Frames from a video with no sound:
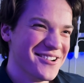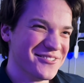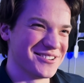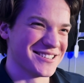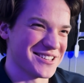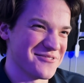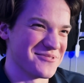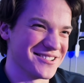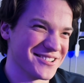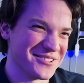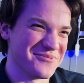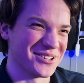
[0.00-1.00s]
For somebody
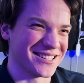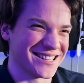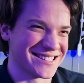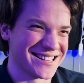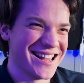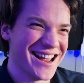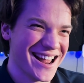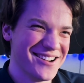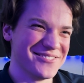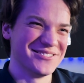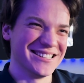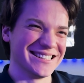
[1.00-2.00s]
most kind of
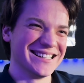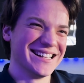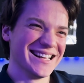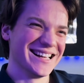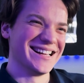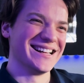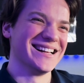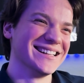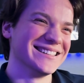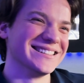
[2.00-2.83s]
good news, an